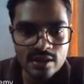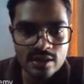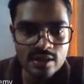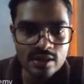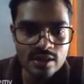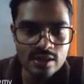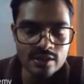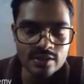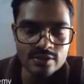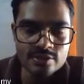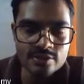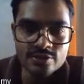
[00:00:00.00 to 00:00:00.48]

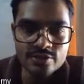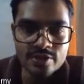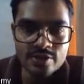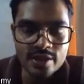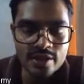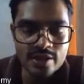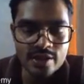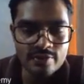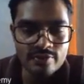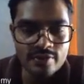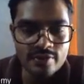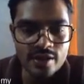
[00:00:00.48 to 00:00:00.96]
Uh,
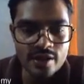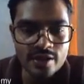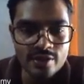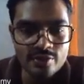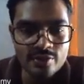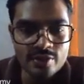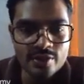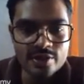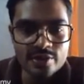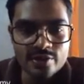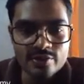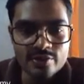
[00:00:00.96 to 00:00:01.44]
today we are
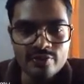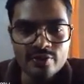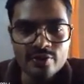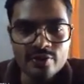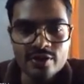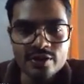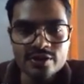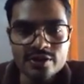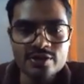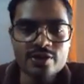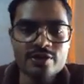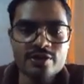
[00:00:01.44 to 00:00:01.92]
going to
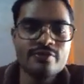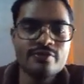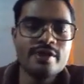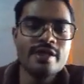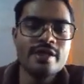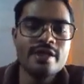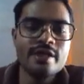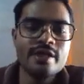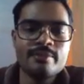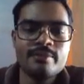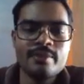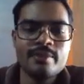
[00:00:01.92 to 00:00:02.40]
focus on
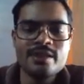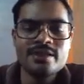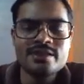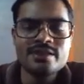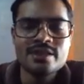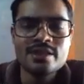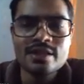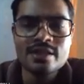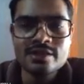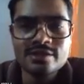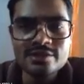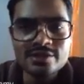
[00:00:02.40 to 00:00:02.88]
very
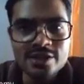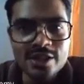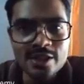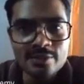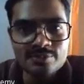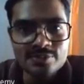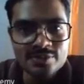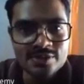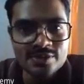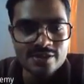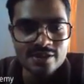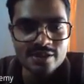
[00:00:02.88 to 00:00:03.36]
basic
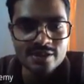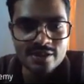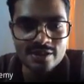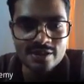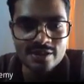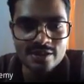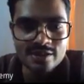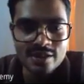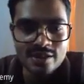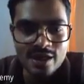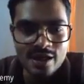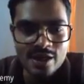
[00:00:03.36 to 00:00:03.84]
concepts.
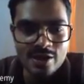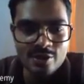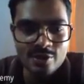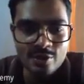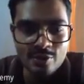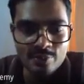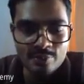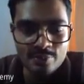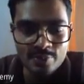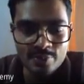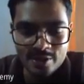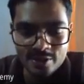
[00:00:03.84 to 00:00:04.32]
Uh, I
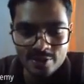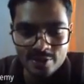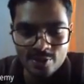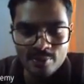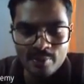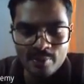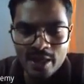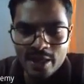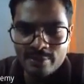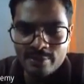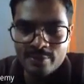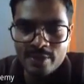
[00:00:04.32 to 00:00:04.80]
hope uh,
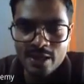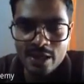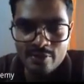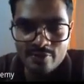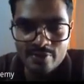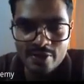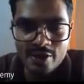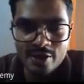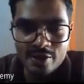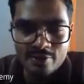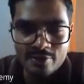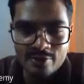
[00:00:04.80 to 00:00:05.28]
you might be
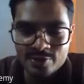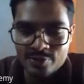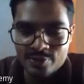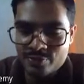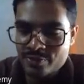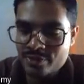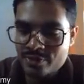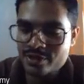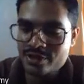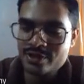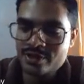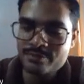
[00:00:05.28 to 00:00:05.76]
aware of
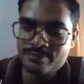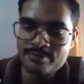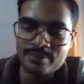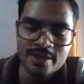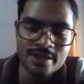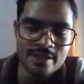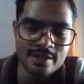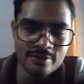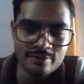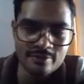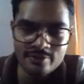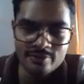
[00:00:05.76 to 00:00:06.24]
the word,
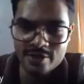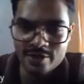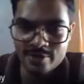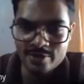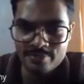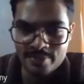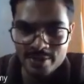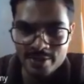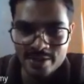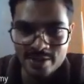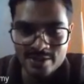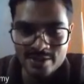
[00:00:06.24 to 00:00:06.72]
P
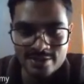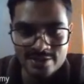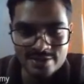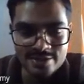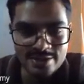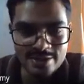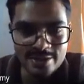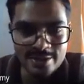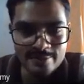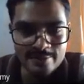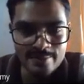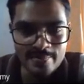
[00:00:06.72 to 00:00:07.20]
word
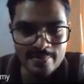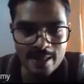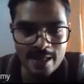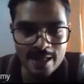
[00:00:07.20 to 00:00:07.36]
PLC